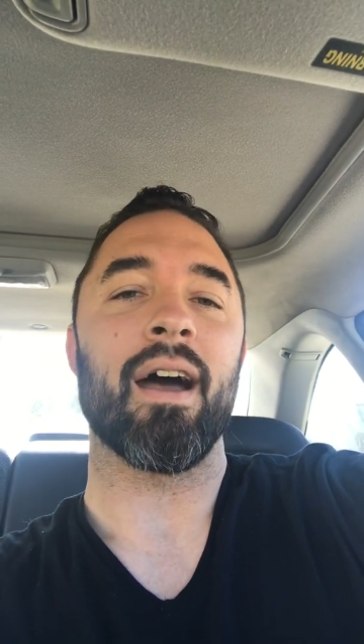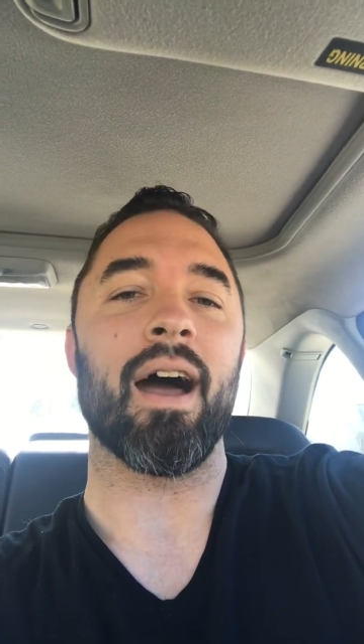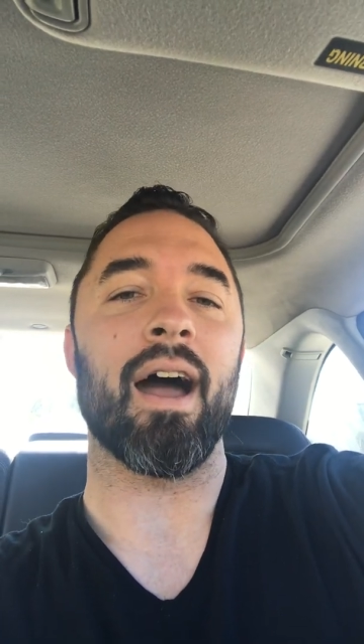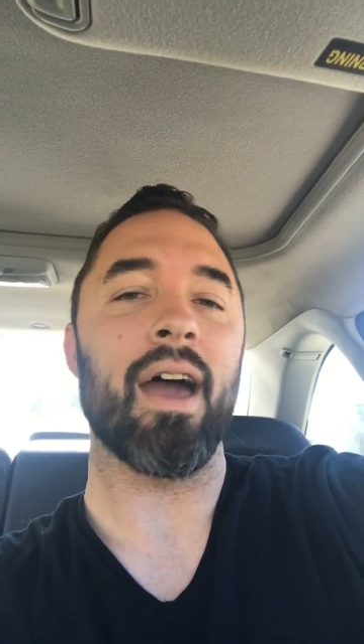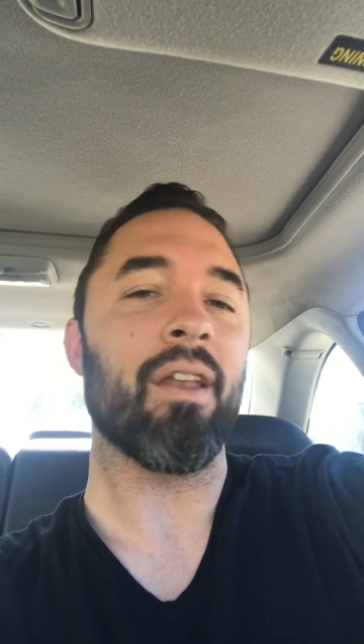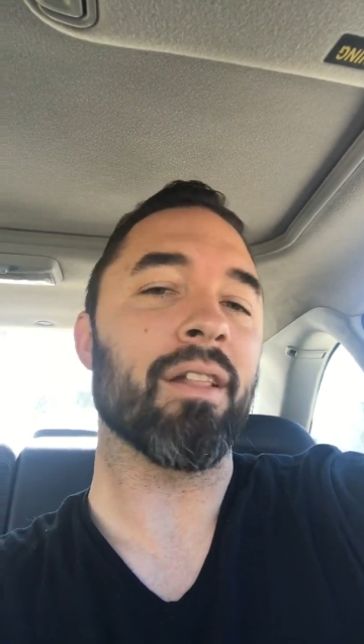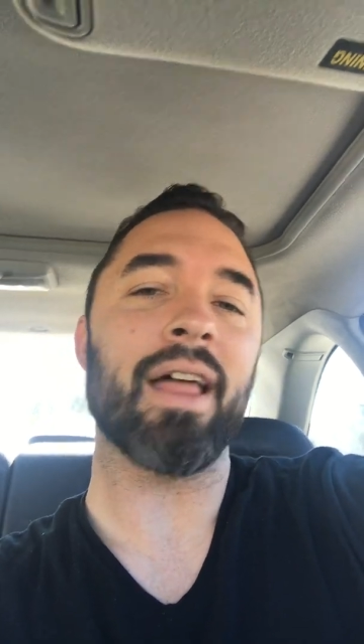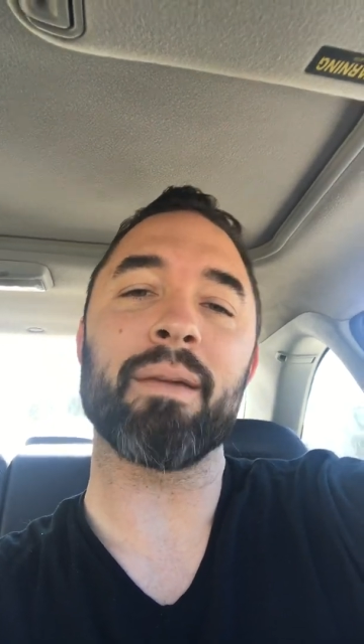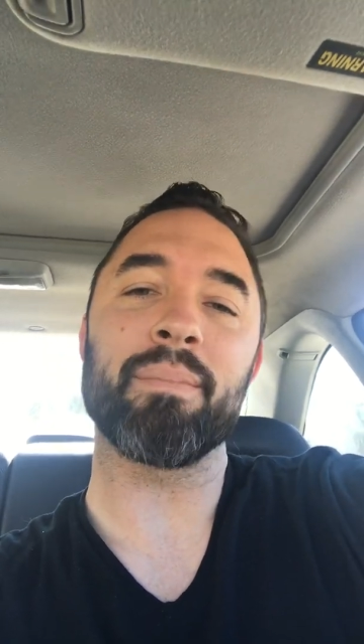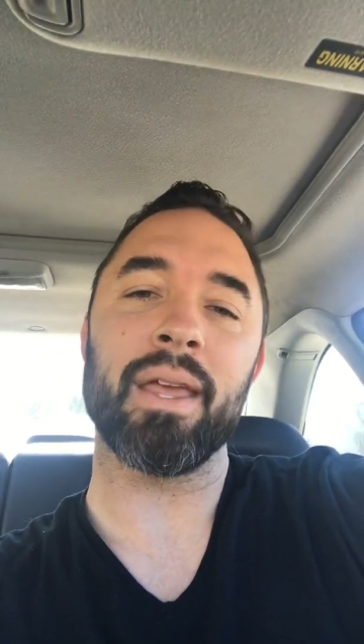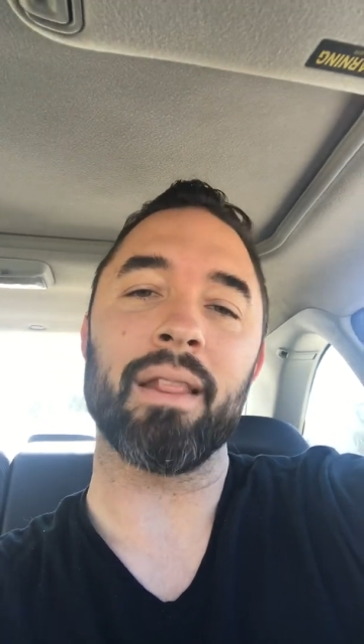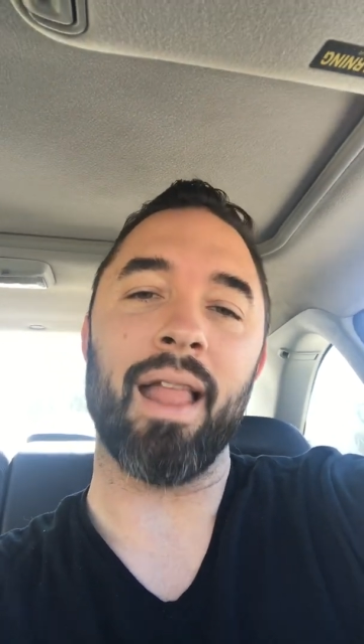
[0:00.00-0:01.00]
I don't like
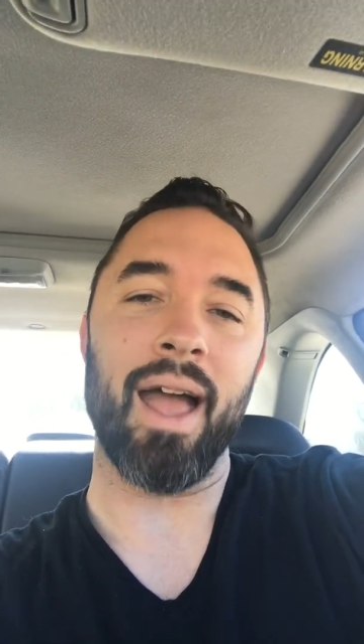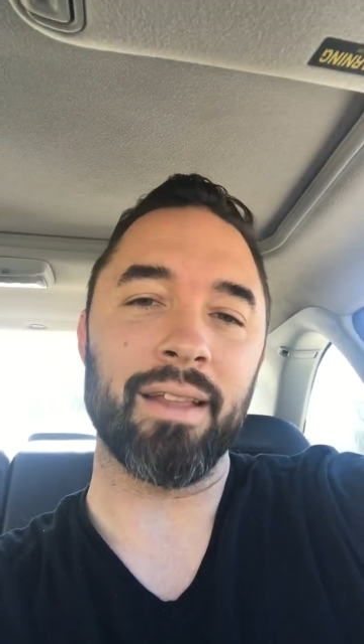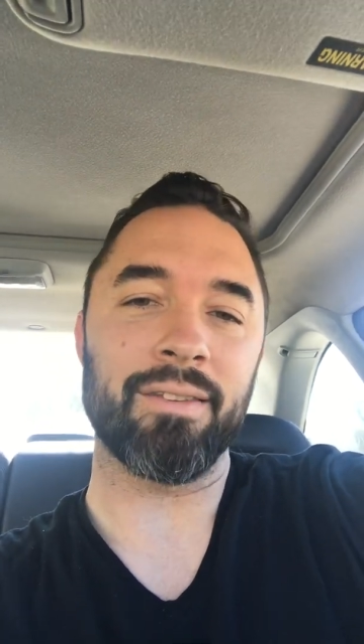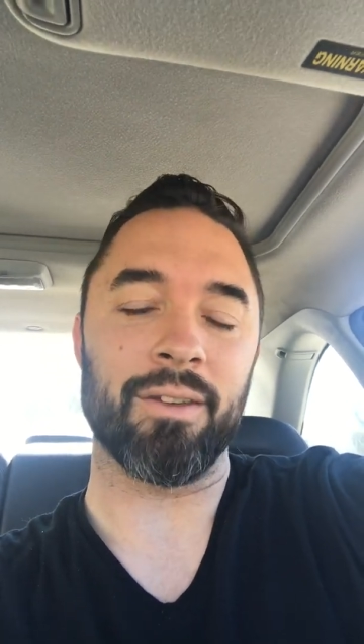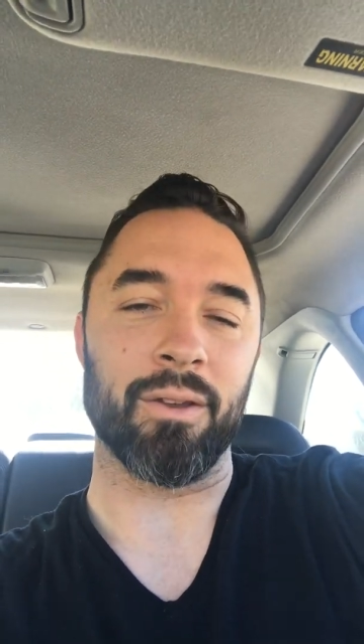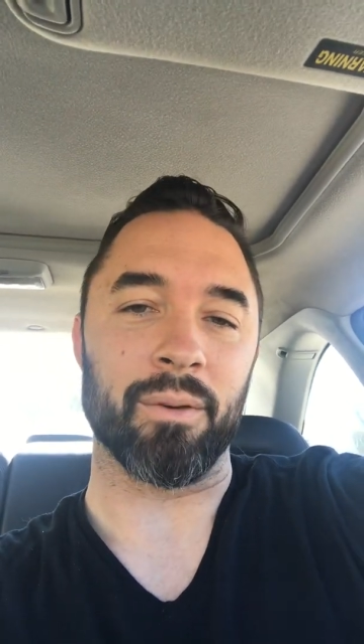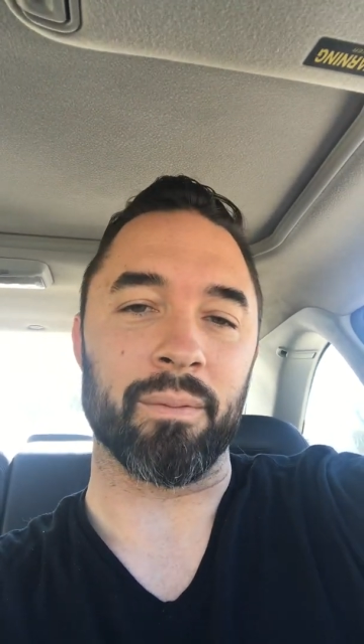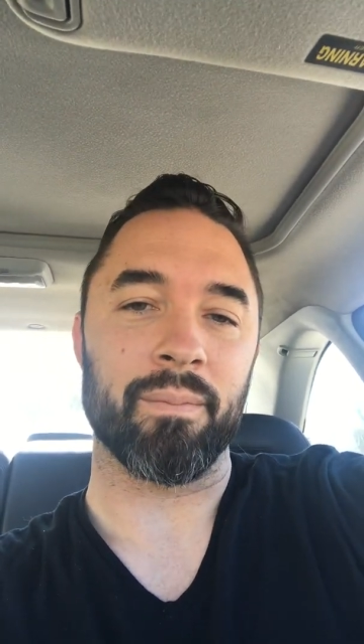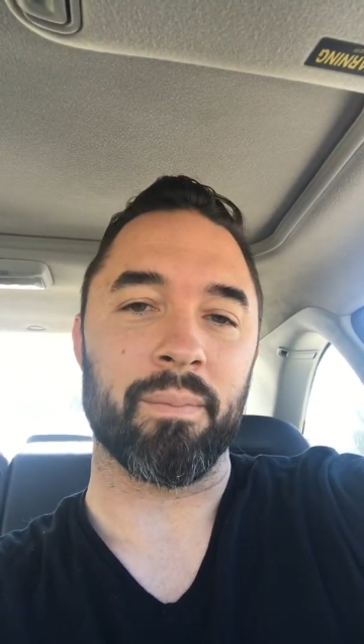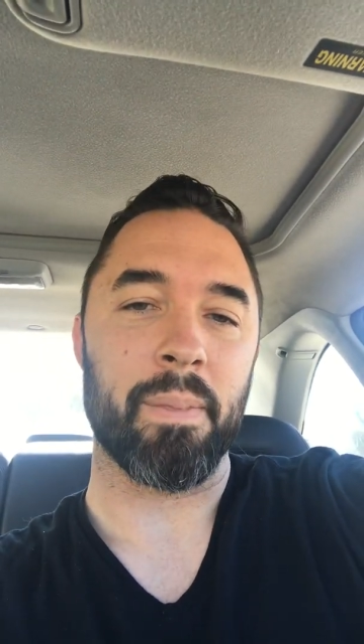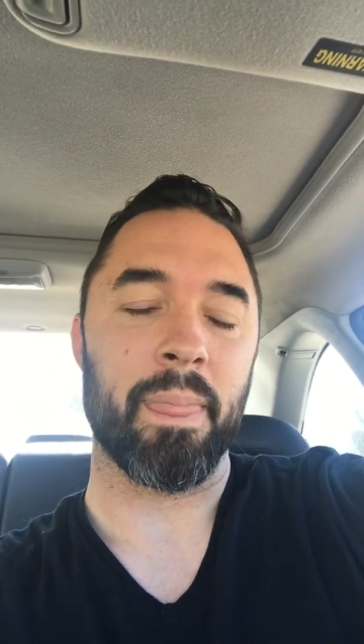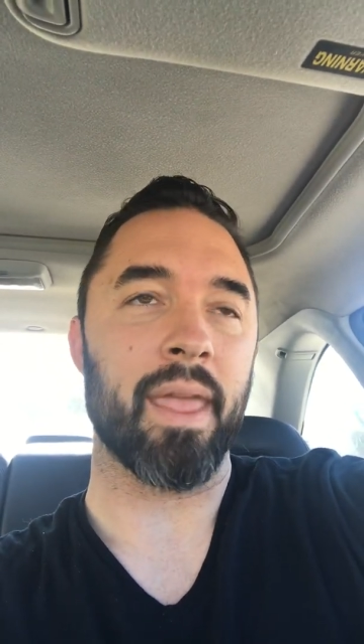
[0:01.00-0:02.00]
being lied to.
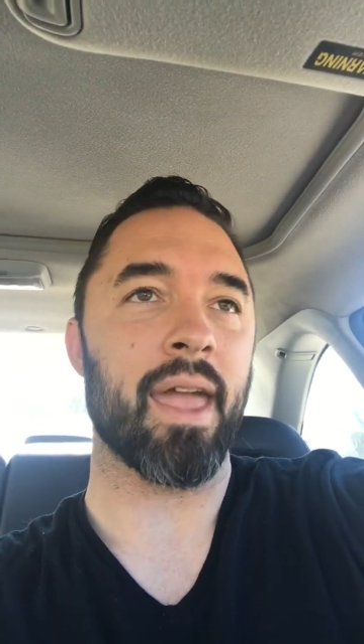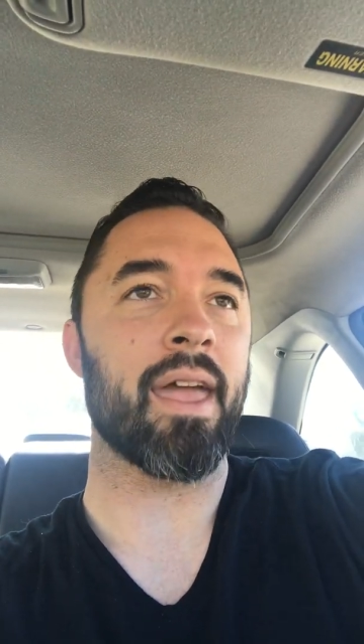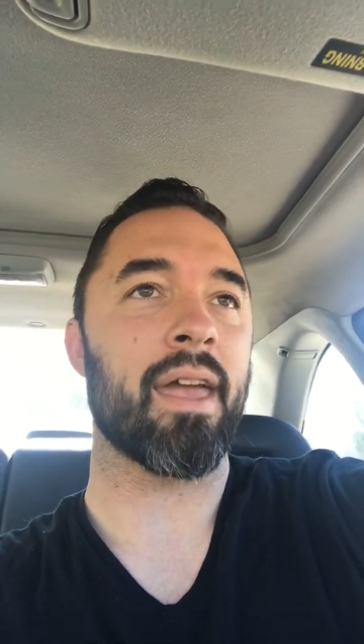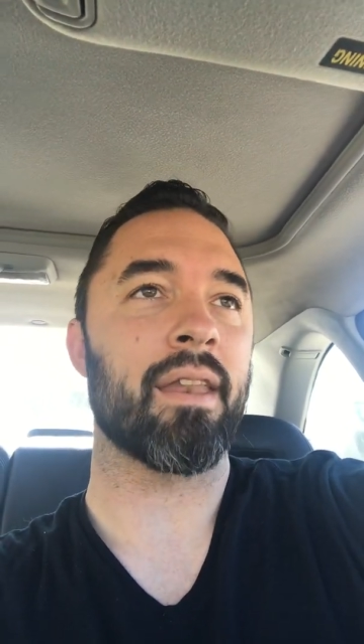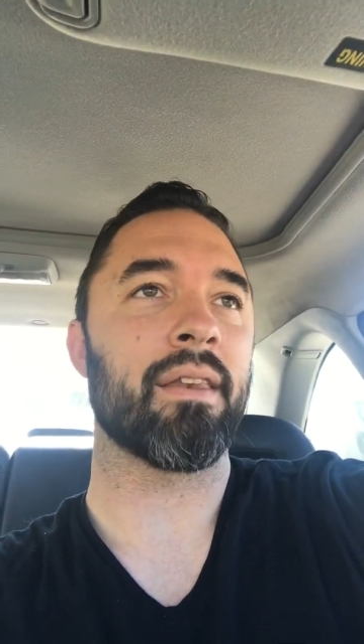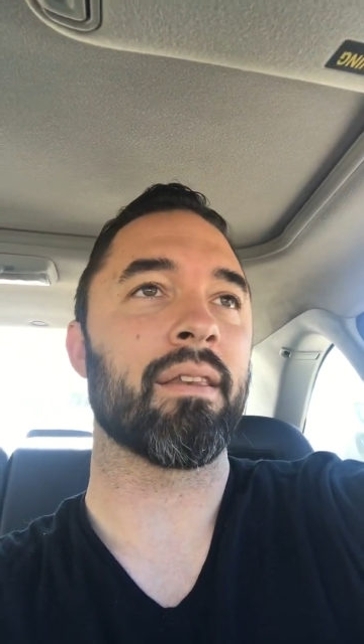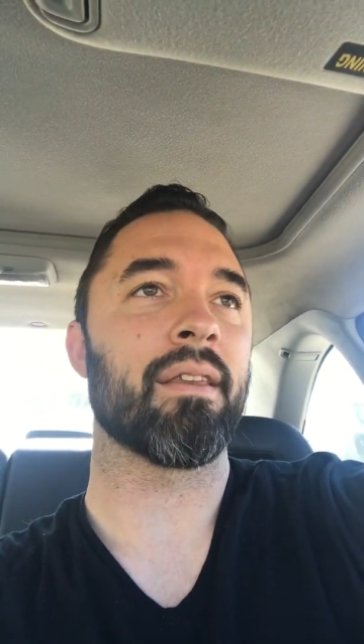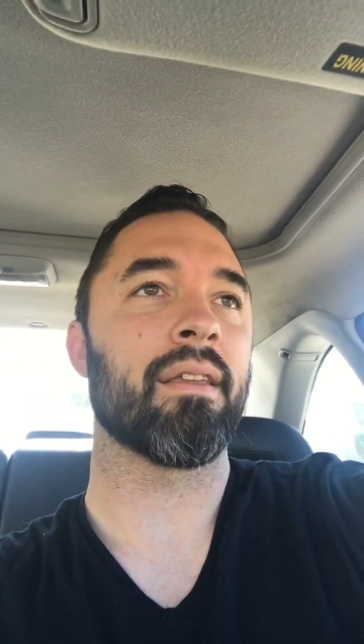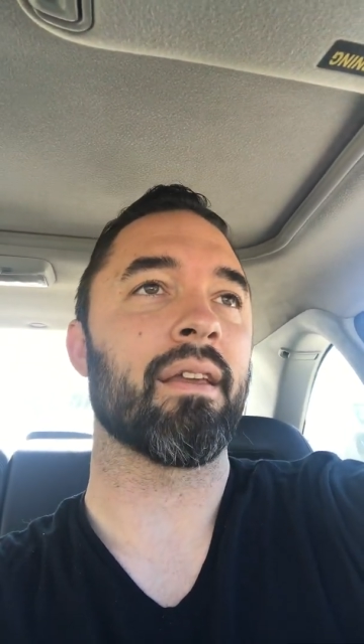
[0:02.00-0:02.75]
And